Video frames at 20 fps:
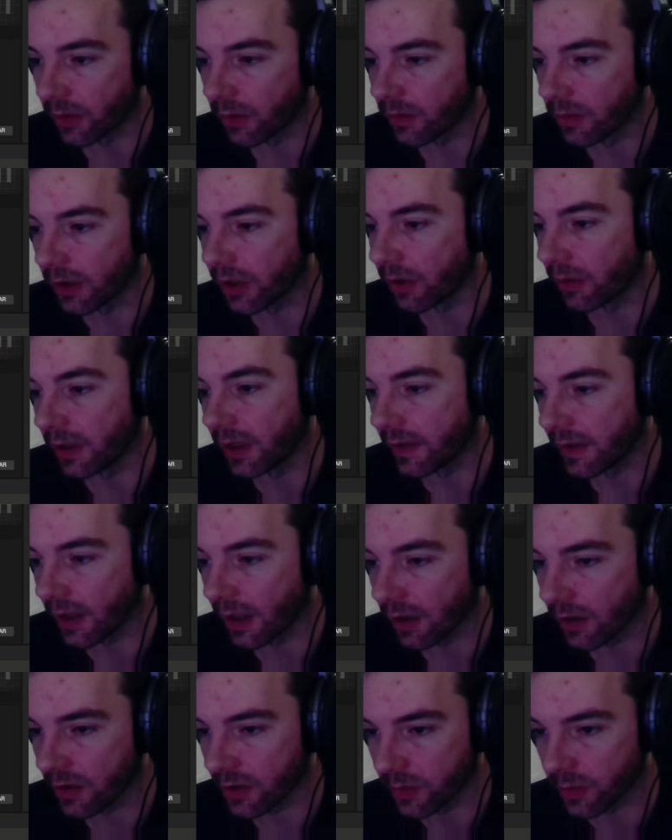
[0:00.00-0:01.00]
you don't need
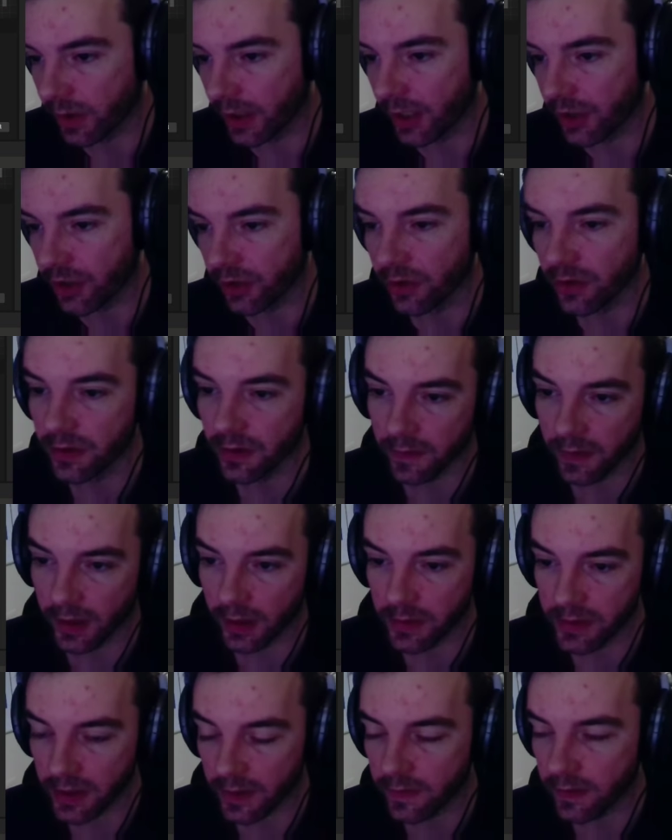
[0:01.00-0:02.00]
that because we actually do something
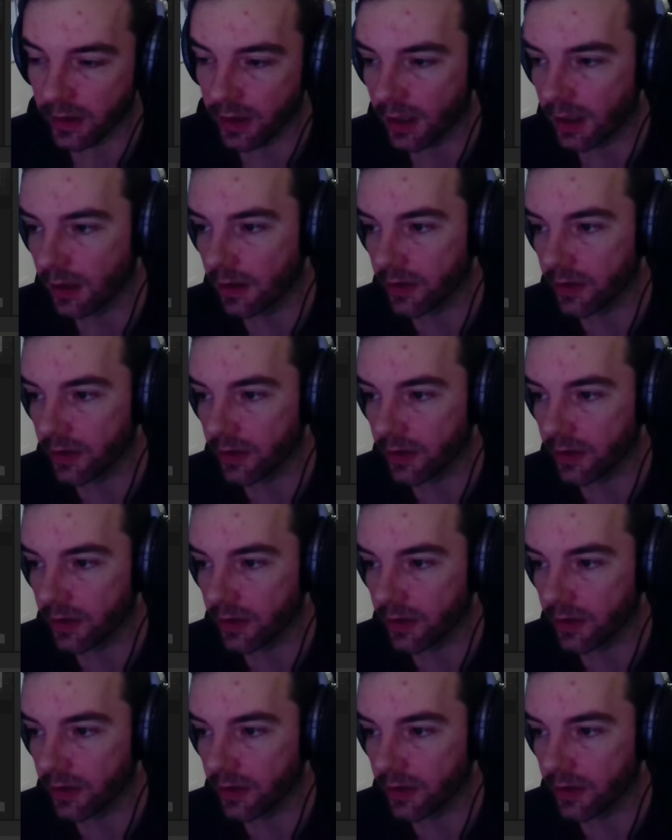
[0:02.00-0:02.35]
else after that.